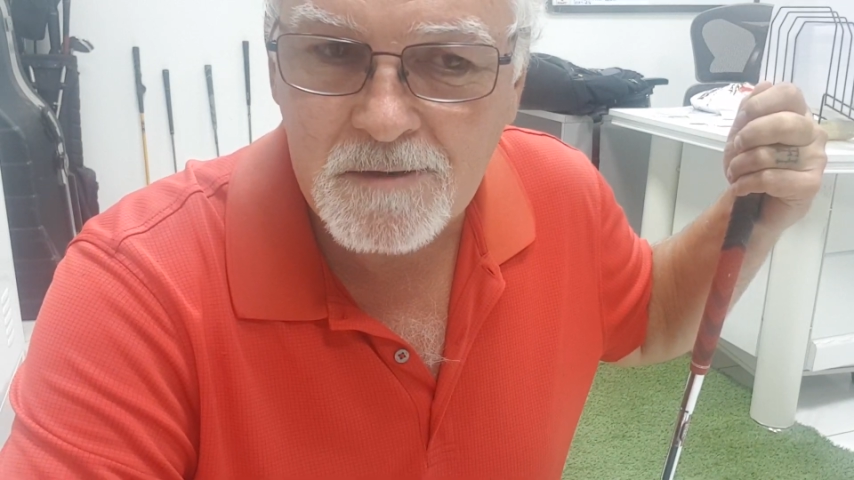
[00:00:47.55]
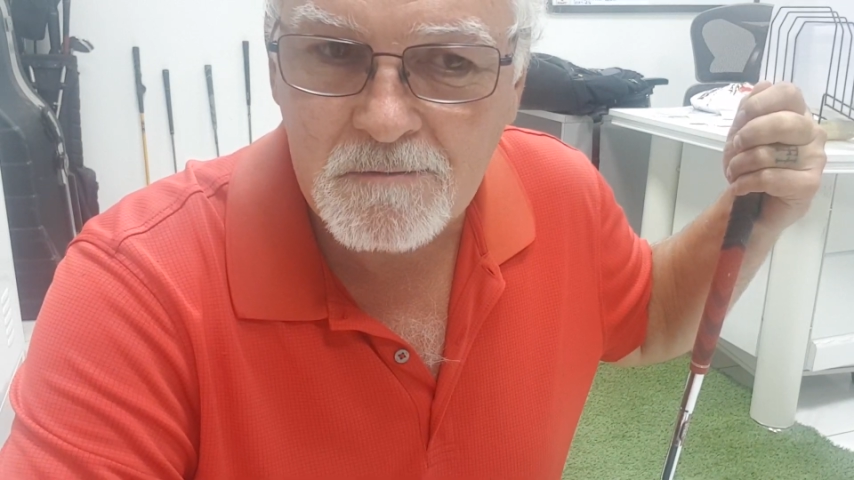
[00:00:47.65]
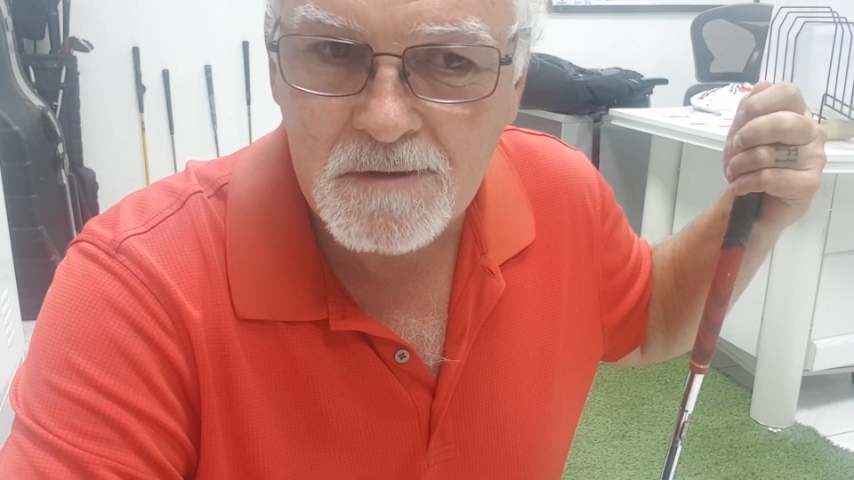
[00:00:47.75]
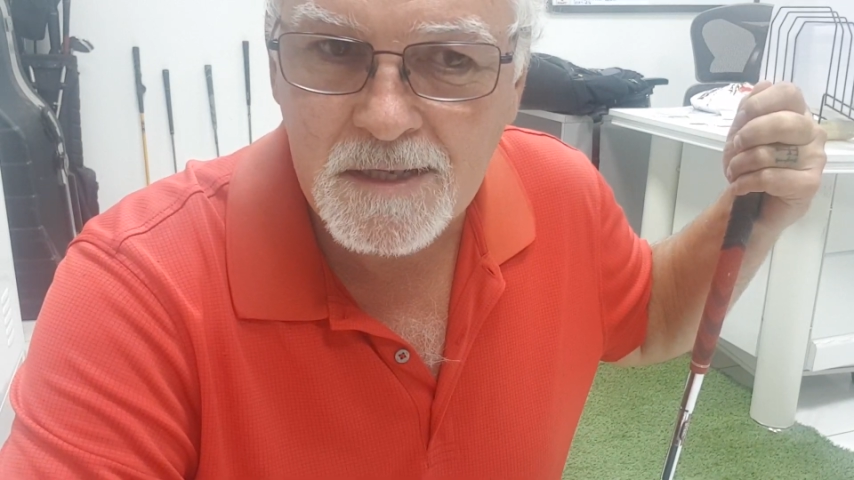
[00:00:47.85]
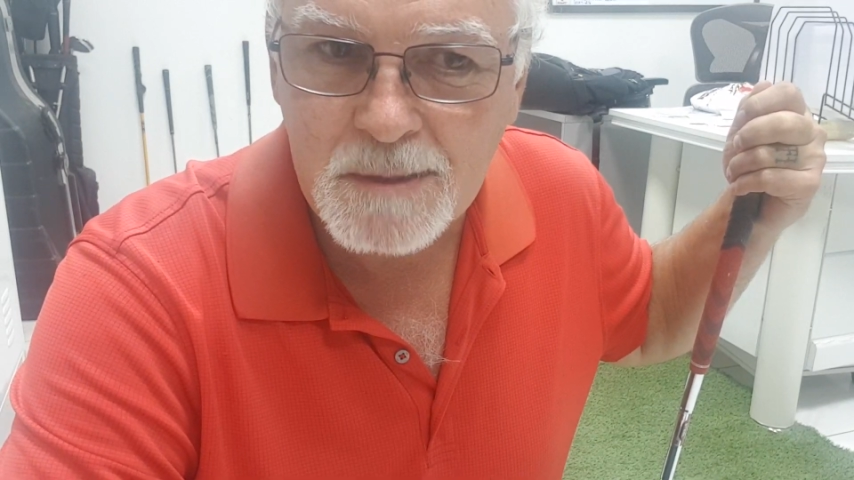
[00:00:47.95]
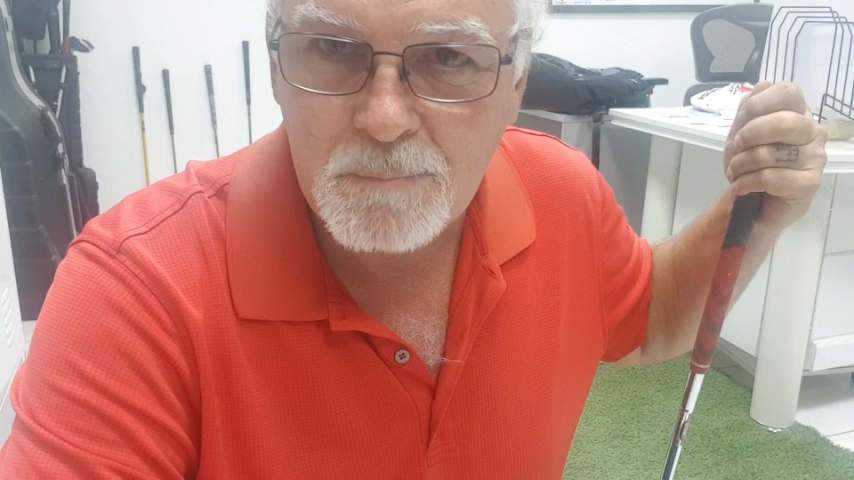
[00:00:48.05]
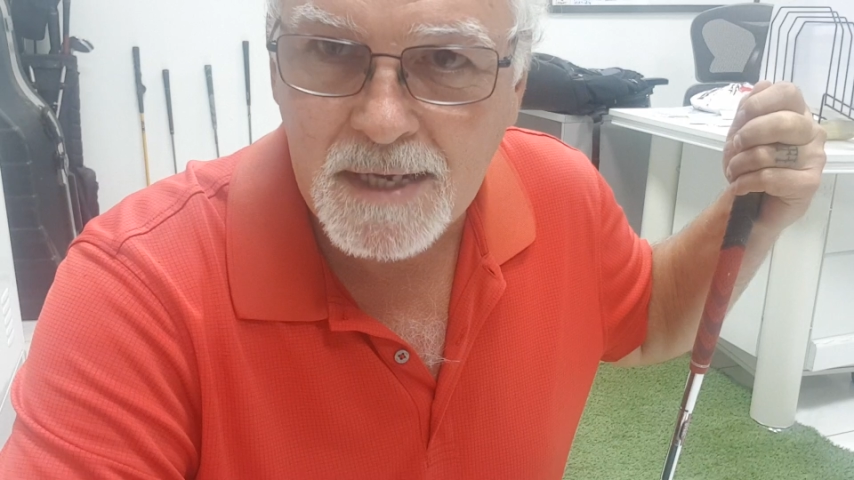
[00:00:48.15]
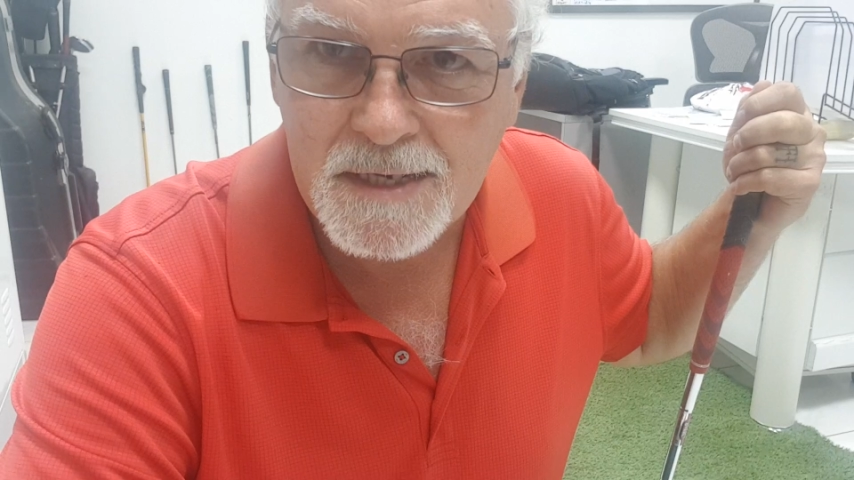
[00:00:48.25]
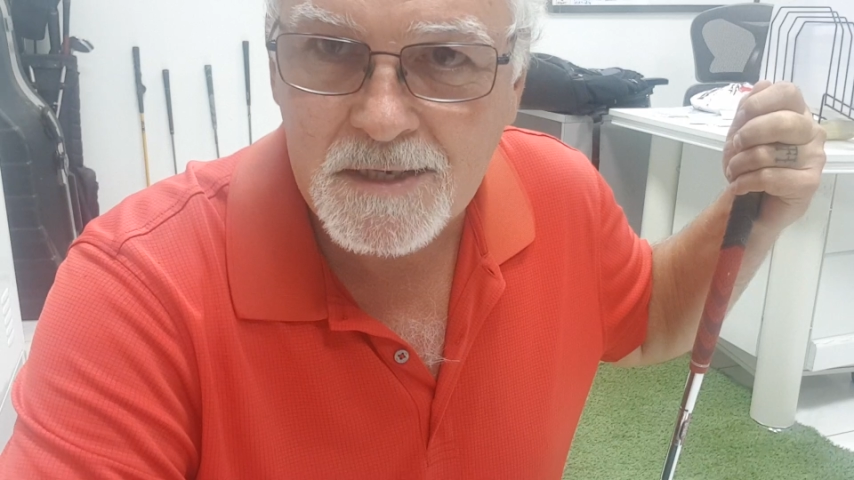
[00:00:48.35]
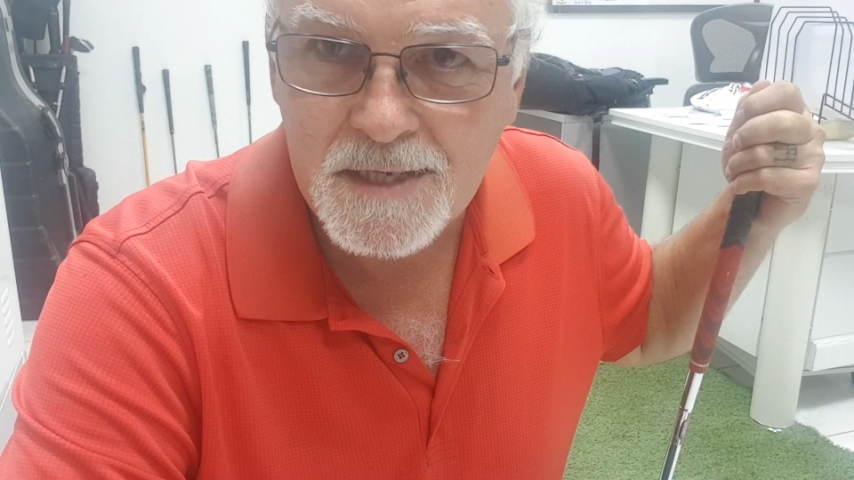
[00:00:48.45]
really
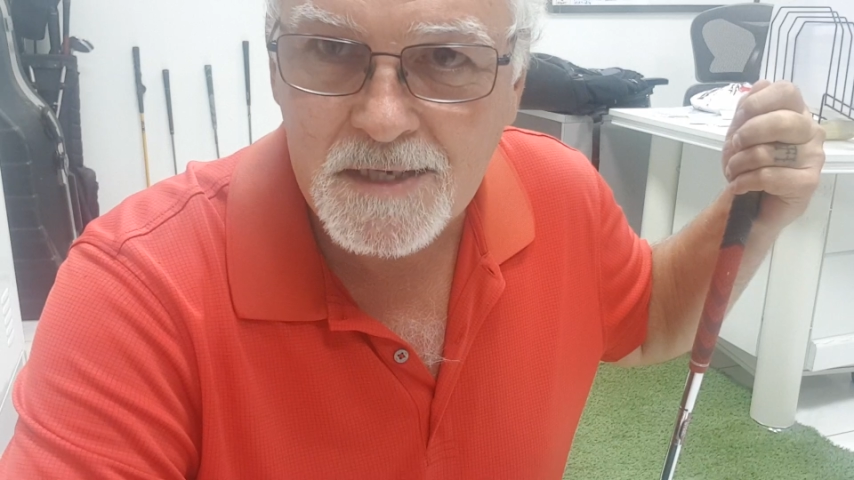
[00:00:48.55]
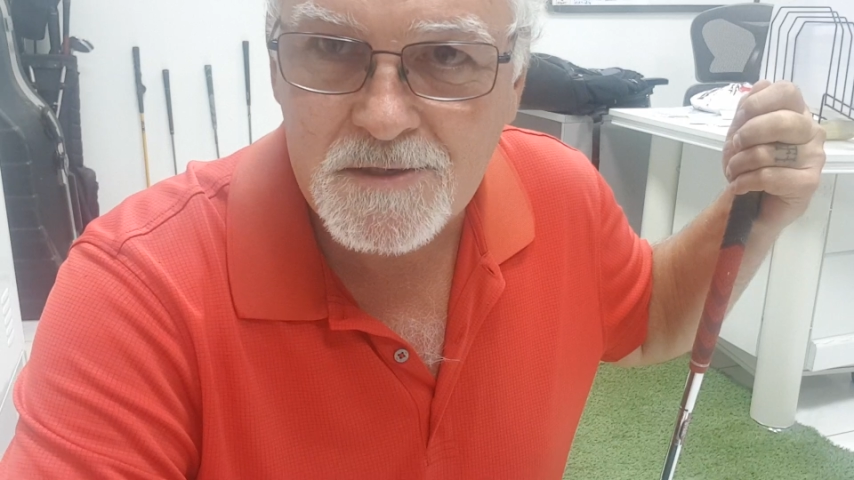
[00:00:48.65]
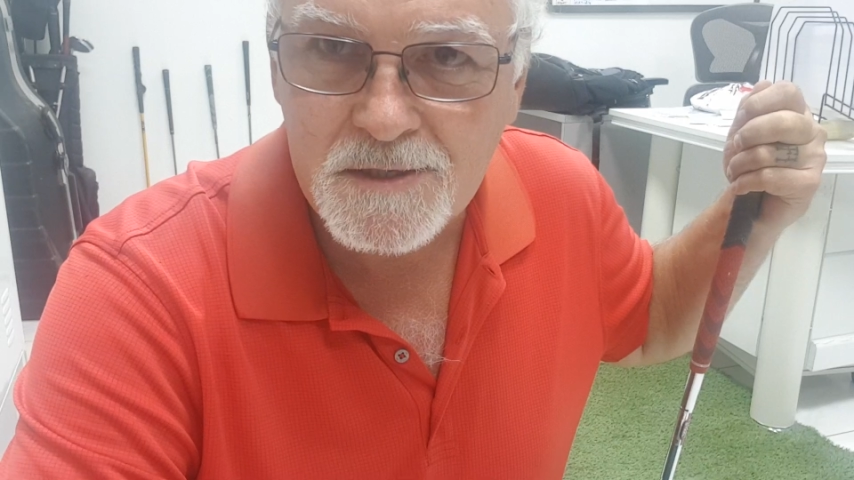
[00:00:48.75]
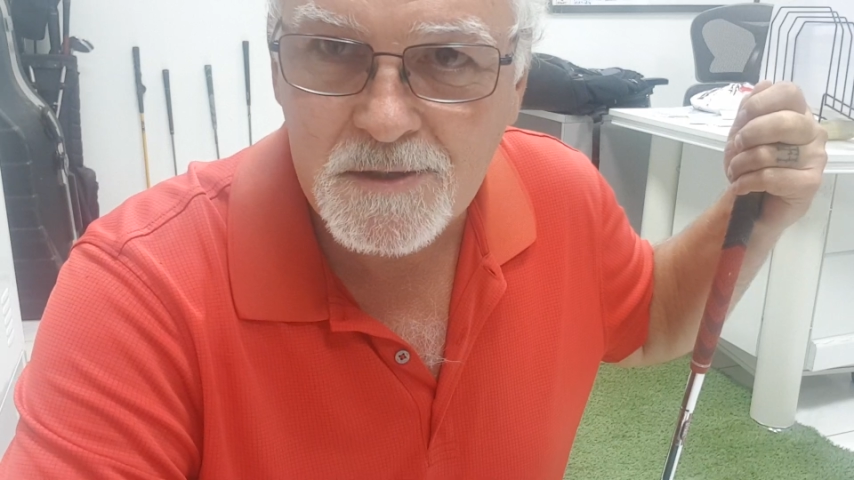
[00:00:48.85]
paid attention